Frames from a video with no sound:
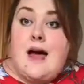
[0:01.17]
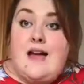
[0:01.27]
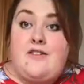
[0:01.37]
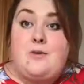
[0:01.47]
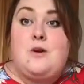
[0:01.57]
Hi
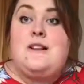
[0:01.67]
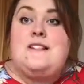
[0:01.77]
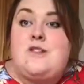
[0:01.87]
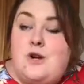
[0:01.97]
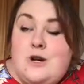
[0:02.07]
everyone,
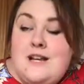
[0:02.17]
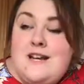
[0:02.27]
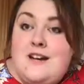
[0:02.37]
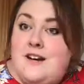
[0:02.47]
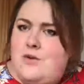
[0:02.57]
it's Laura
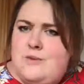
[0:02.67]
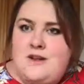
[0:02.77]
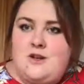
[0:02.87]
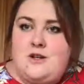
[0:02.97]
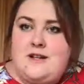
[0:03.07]
here. Oh my
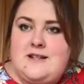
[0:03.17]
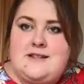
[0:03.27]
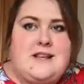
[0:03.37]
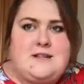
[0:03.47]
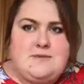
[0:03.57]
goodness,
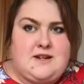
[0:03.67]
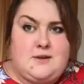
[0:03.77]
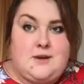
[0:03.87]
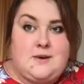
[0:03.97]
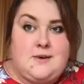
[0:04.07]
that's been a
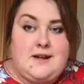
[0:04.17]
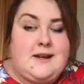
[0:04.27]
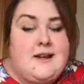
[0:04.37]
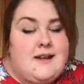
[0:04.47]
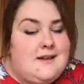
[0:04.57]
quick week.
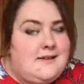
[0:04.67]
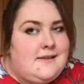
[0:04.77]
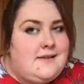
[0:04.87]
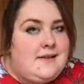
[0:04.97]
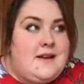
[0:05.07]

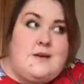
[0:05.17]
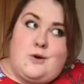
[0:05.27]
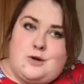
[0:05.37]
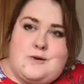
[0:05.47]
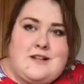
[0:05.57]

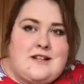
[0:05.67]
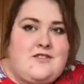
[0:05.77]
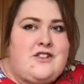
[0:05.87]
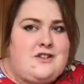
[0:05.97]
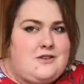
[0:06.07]
Watch my
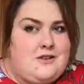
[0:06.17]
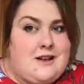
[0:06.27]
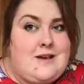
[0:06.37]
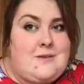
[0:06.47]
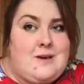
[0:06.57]
last video and you'll
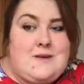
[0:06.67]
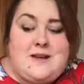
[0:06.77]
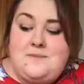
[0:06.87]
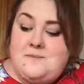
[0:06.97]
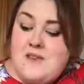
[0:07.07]
get what I
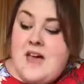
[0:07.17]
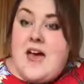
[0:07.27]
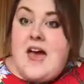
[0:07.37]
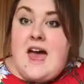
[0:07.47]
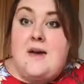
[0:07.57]
mean.
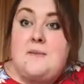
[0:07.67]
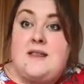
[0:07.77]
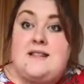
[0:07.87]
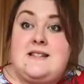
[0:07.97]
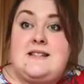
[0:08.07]
Um, but
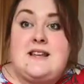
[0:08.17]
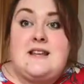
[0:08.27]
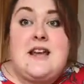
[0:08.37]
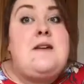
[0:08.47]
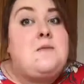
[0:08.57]
this is a
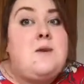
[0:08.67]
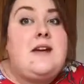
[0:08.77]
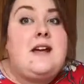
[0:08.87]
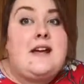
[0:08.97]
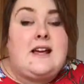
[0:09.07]
nine
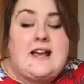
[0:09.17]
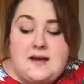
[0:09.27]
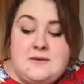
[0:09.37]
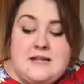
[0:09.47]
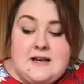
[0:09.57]
week
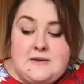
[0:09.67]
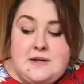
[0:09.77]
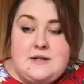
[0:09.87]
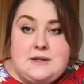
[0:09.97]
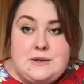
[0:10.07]

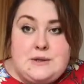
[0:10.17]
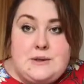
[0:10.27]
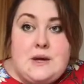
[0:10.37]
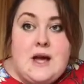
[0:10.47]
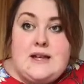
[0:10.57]
countdown
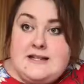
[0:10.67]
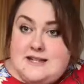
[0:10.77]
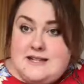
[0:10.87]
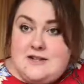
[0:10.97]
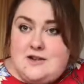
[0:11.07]
to
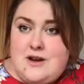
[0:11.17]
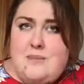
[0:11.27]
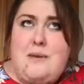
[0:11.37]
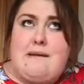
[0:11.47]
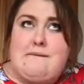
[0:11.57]
Disney
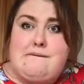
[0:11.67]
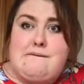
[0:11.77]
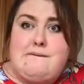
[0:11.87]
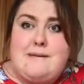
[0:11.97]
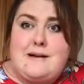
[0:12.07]
trip.
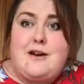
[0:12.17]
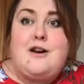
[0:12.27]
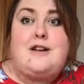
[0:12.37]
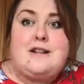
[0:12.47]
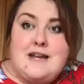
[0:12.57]
Oh my
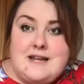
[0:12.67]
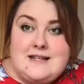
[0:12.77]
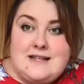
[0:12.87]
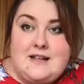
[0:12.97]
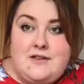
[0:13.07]
god,
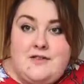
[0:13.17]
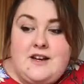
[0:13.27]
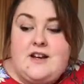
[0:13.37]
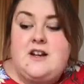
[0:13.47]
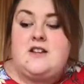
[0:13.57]
single
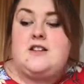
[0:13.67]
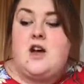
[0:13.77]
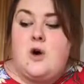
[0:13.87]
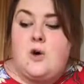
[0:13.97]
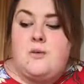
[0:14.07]
figures.
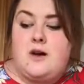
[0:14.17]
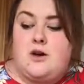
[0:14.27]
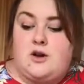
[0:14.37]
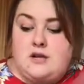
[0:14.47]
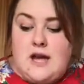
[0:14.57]
Oh my
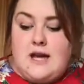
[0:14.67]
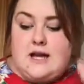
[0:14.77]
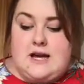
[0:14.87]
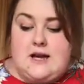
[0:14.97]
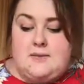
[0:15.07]
god,
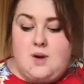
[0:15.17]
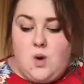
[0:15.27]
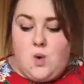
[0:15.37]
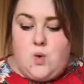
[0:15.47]
calm.